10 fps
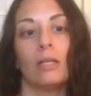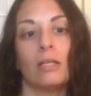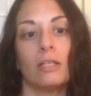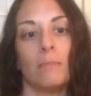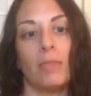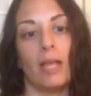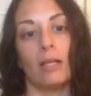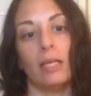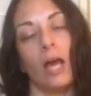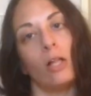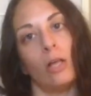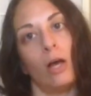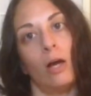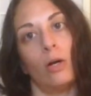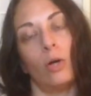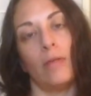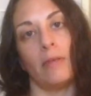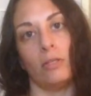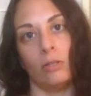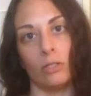something yellow, and
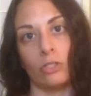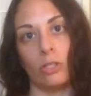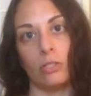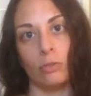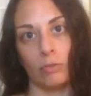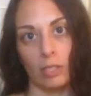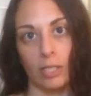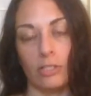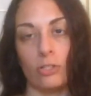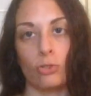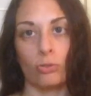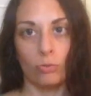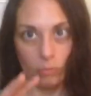then you can start to really just